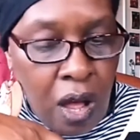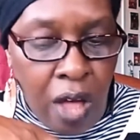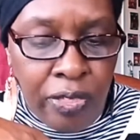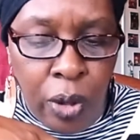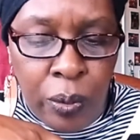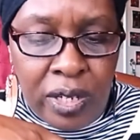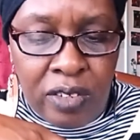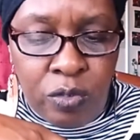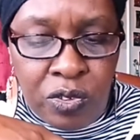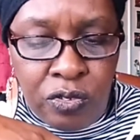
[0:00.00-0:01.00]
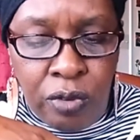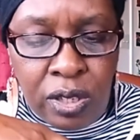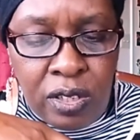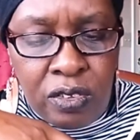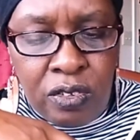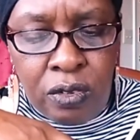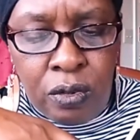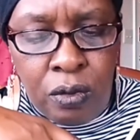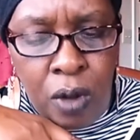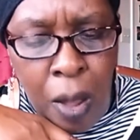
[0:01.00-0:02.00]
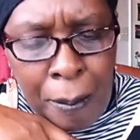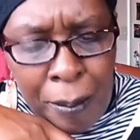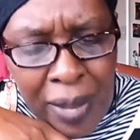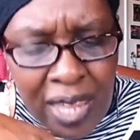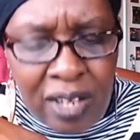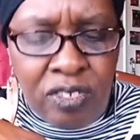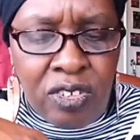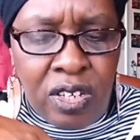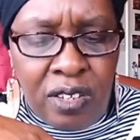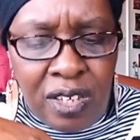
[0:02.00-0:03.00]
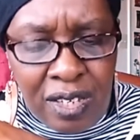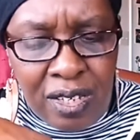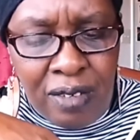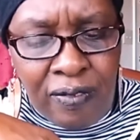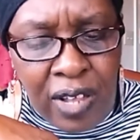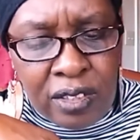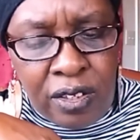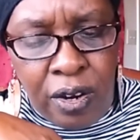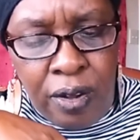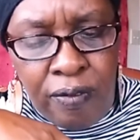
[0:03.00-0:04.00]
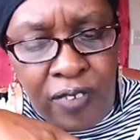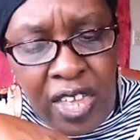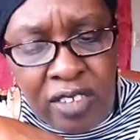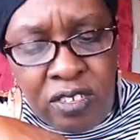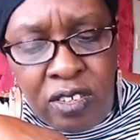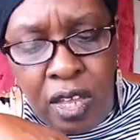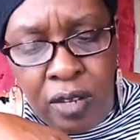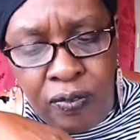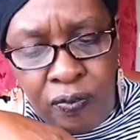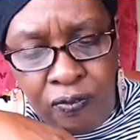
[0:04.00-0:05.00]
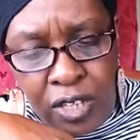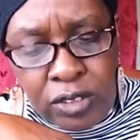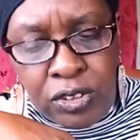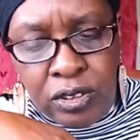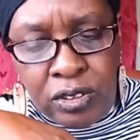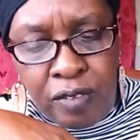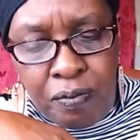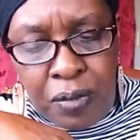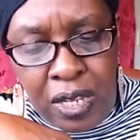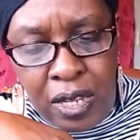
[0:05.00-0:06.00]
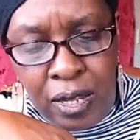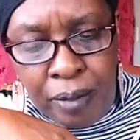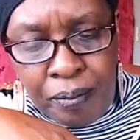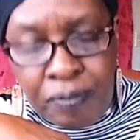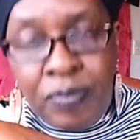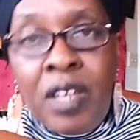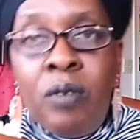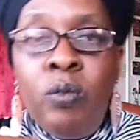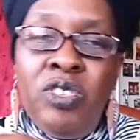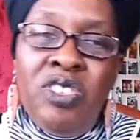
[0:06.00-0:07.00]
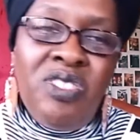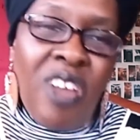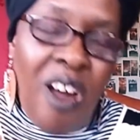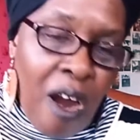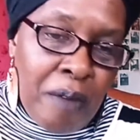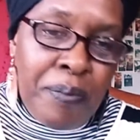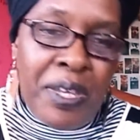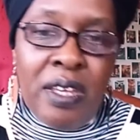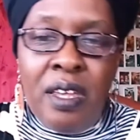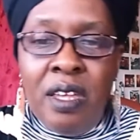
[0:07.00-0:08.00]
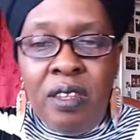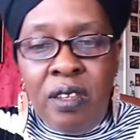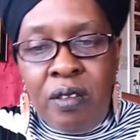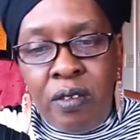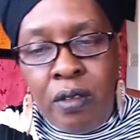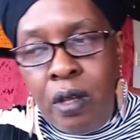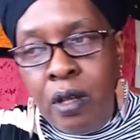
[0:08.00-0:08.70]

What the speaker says: Although it is restricted to managing the involuntary vegetative functions of being, which is the heartbeat and the,